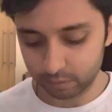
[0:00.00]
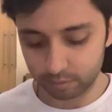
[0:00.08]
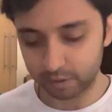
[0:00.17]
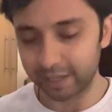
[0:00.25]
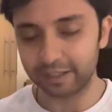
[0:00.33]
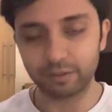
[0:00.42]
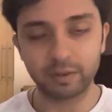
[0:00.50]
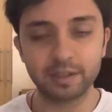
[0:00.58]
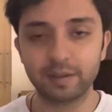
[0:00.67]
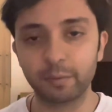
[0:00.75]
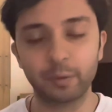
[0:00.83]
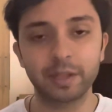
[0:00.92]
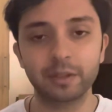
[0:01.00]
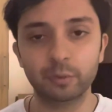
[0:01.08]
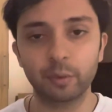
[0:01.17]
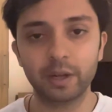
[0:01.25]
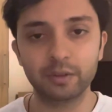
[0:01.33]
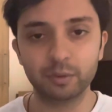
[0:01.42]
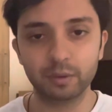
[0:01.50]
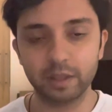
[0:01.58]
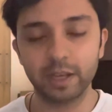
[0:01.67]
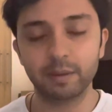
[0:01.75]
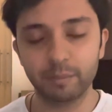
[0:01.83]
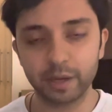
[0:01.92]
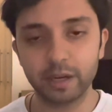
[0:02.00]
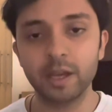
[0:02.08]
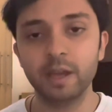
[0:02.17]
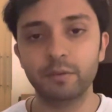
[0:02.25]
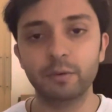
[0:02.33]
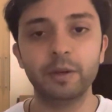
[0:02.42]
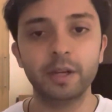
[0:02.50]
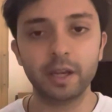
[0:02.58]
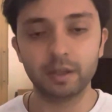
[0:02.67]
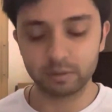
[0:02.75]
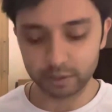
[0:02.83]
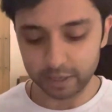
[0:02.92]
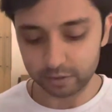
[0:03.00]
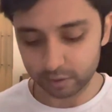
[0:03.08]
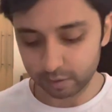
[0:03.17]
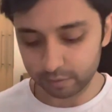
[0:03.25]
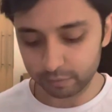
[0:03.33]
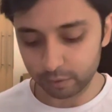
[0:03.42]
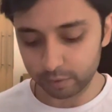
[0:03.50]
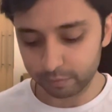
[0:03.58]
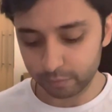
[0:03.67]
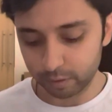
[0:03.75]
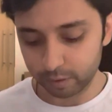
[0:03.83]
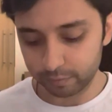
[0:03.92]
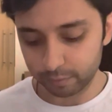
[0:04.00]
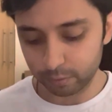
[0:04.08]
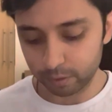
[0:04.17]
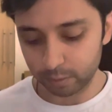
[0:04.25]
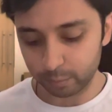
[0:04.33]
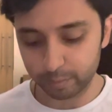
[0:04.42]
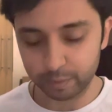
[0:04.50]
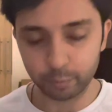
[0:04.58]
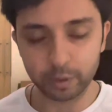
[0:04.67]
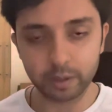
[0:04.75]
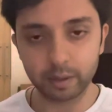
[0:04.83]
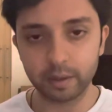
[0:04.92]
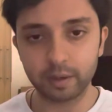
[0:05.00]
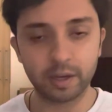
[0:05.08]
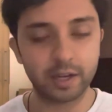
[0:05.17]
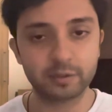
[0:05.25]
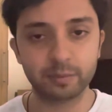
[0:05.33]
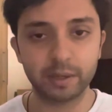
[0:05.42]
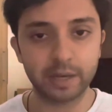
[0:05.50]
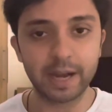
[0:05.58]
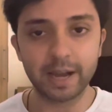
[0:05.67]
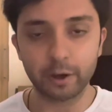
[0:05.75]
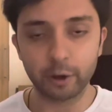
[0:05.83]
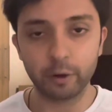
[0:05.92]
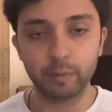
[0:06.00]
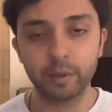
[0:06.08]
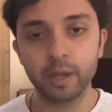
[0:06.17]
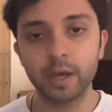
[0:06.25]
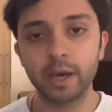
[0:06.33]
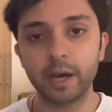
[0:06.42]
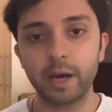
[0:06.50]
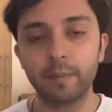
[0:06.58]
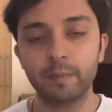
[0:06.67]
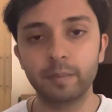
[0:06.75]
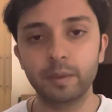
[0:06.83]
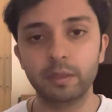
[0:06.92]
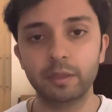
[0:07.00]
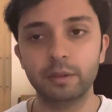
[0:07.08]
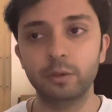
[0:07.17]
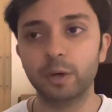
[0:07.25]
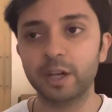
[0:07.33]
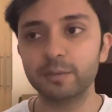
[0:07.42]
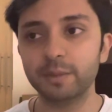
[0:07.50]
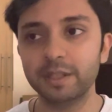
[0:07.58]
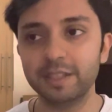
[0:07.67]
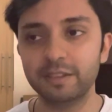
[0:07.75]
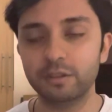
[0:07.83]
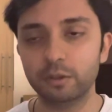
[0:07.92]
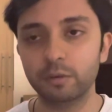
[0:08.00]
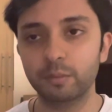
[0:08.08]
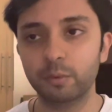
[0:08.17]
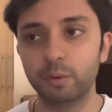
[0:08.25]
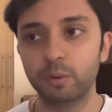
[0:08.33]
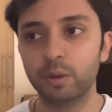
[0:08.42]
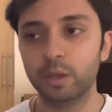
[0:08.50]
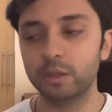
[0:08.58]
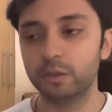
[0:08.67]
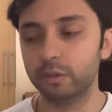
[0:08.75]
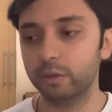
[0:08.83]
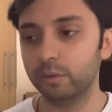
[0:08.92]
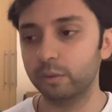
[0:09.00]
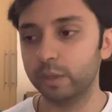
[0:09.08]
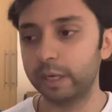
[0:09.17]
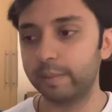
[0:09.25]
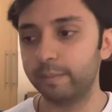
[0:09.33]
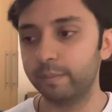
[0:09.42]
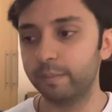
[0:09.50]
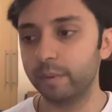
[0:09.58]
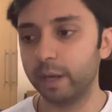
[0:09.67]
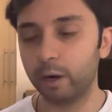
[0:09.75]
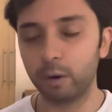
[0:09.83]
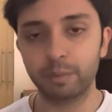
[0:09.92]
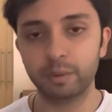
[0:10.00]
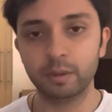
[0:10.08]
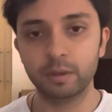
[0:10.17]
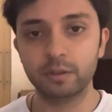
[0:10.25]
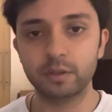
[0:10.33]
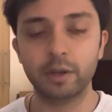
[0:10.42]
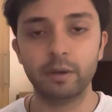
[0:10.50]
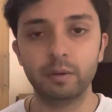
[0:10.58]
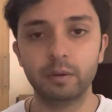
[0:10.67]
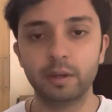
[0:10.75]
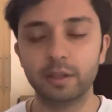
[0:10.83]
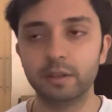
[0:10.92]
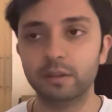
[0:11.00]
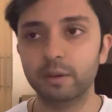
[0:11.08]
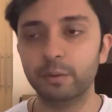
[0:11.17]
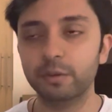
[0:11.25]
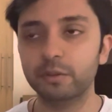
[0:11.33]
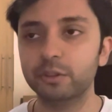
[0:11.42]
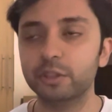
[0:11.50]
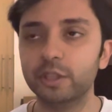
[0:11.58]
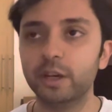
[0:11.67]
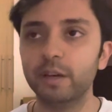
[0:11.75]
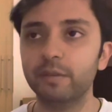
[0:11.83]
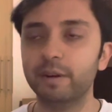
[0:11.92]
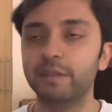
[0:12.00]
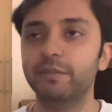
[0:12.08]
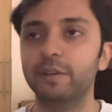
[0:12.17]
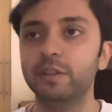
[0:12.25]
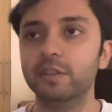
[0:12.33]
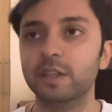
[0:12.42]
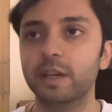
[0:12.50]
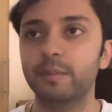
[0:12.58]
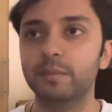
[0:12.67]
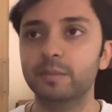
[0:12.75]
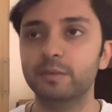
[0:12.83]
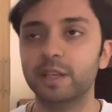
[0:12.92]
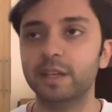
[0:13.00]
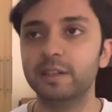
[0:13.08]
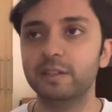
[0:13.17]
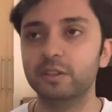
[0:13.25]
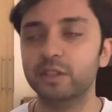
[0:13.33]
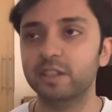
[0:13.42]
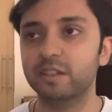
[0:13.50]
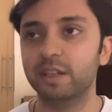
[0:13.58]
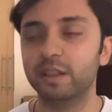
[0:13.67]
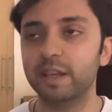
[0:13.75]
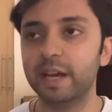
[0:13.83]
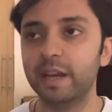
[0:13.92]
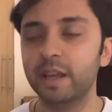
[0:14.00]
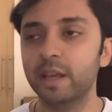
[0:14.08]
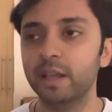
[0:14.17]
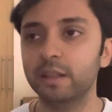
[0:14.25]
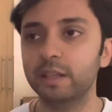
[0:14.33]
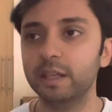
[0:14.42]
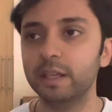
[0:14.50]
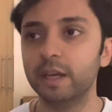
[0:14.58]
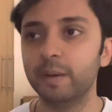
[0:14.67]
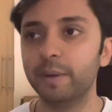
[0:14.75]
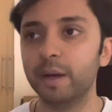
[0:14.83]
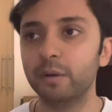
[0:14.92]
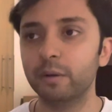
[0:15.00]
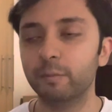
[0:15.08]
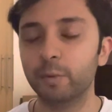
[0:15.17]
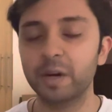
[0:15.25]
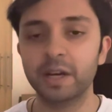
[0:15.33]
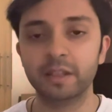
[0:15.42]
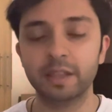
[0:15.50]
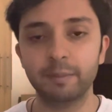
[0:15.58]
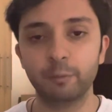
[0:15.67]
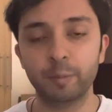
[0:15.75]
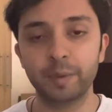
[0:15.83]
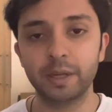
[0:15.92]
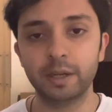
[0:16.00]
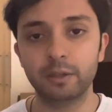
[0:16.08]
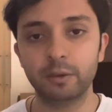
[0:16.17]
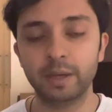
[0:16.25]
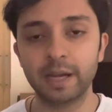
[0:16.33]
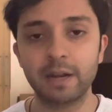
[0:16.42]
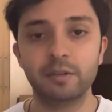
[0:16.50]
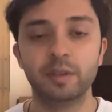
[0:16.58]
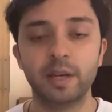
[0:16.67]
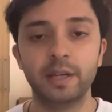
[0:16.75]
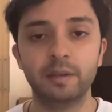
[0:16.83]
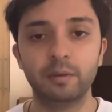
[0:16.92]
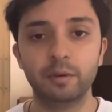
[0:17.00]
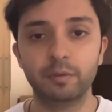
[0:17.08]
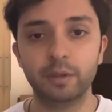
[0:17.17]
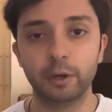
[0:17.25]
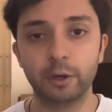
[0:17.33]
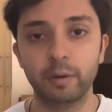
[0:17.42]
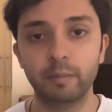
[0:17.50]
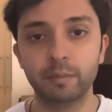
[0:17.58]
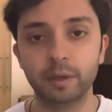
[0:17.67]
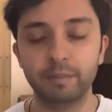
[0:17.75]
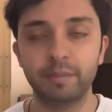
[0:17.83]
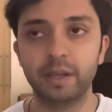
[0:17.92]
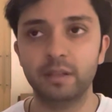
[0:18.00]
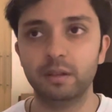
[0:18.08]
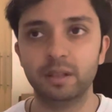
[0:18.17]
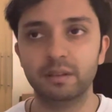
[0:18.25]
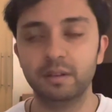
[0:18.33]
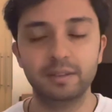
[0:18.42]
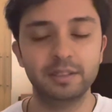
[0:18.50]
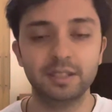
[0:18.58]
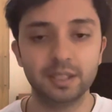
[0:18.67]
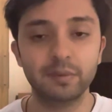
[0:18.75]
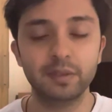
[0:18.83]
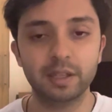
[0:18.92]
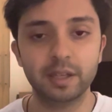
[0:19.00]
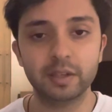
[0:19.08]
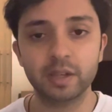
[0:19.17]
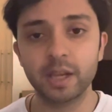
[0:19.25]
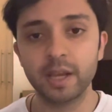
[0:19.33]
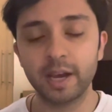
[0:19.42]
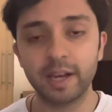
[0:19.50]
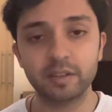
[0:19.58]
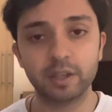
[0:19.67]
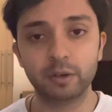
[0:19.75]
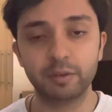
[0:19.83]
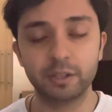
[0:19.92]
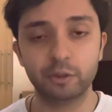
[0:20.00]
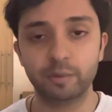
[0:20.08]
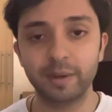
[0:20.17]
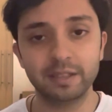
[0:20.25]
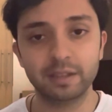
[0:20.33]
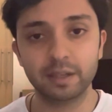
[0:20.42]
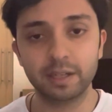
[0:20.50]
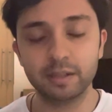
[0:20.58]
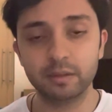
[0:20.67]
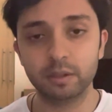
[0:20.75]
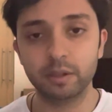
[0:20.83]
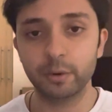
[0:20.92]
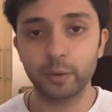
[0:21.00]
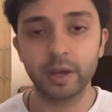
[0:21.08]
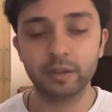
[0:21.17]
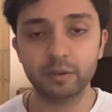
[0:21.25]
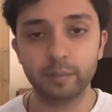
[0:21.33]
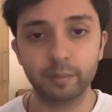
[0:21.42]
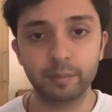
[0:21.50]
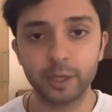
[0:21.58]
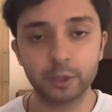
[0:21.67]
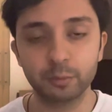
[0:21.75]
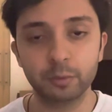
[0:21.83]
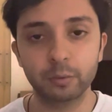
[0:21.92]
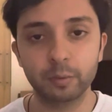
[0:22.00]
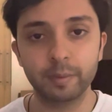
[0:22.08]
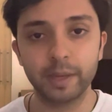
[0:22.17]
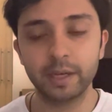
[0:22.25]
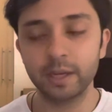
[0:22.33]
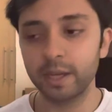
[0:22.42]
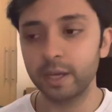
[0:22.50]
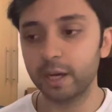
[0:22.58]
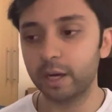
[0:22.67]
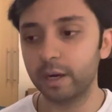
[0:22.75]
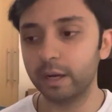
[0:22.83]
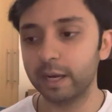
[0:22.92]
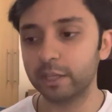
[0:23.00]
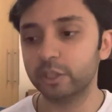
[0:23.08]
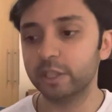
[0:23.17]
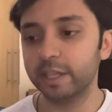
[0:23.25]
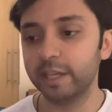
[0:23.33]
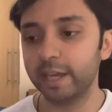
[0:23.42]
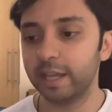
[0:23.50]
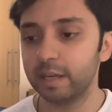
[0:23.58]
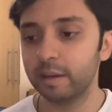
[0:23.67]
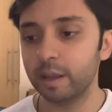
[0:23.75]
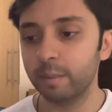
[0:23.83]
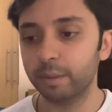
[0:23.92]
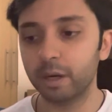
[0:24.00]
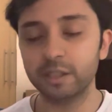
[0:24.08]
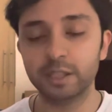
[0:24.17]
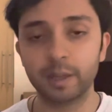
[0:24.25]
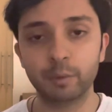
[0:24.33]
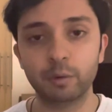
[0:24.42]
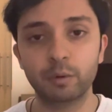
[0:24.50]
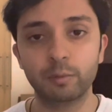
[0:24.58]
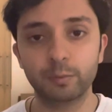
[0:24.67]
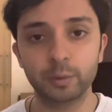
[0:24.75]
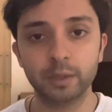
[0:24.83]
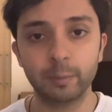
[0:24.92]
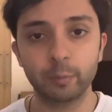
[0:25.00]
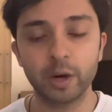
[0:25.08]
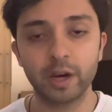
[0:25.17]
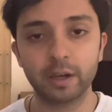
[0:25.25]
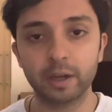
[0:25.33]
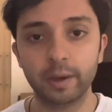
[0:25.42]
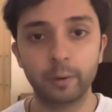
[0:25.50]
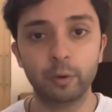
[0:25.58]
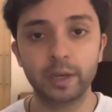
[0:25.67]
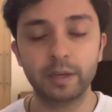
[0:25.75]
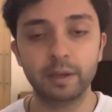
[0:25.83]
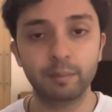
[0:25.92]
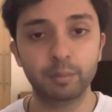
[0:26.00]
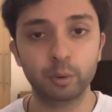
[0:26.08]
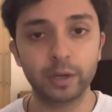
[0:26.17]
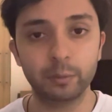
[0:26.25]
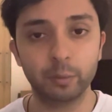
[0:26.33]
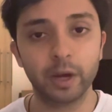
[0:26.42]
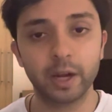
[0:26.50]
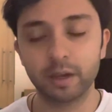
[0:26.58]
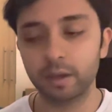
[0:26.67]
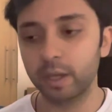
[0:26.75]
categorize everyone into one sort of thing, but if you're in a, yeah, so if you're a woman with a husband at home, your husband needs to do more to help. So like she kind of referenced some studies suggesting that the amount of work that women are doing outside of the home compared to like the 1970s has increased dramatically. So there were, so much more women are actually in part-time or full-time work or in employed work,